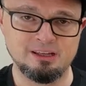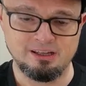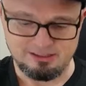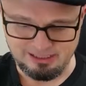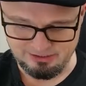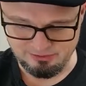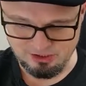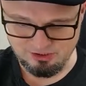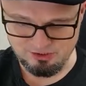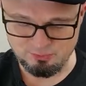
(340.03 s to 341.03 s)
Now you'll
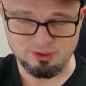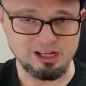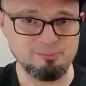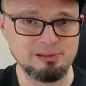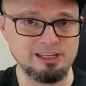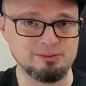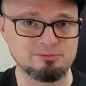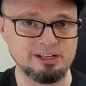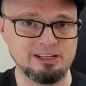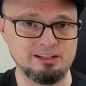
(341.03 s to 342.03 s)
notice when I play the
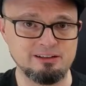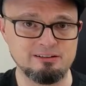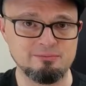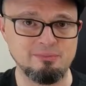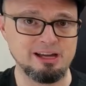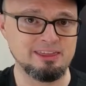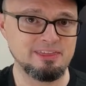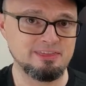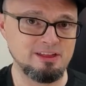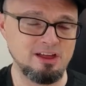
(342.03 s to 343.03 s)
ring, my
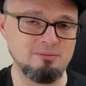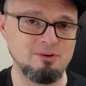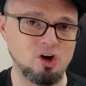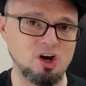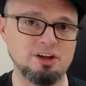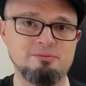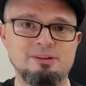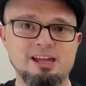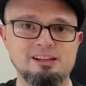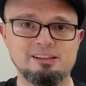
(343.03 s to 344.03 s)
thumb
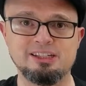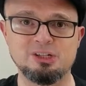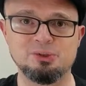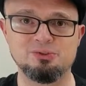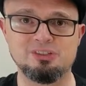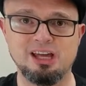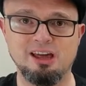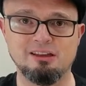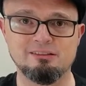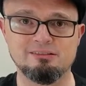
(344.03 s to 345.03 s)
automatically goes
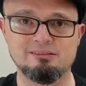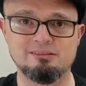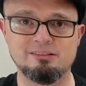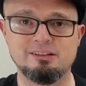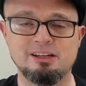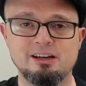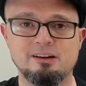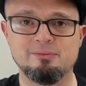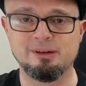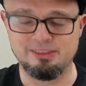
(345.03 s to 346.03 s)
down.
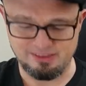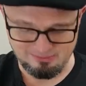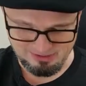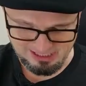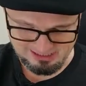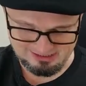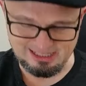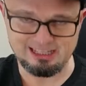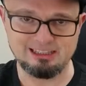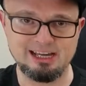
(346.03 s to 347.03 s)
My thumb hits
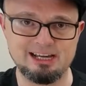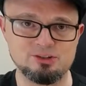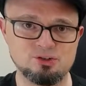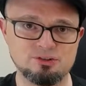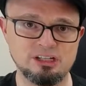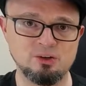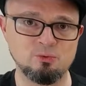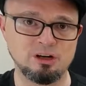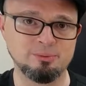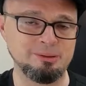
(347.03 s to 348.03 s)
that last string
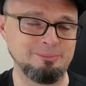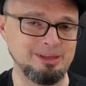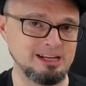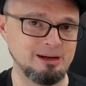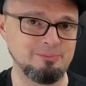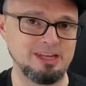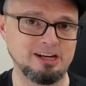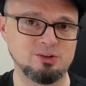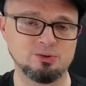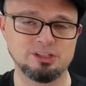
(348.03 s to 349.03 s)
where I'm going to pick up that
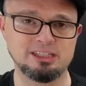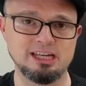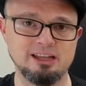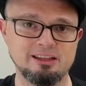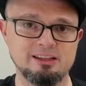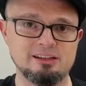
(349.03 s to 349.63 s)
chord again.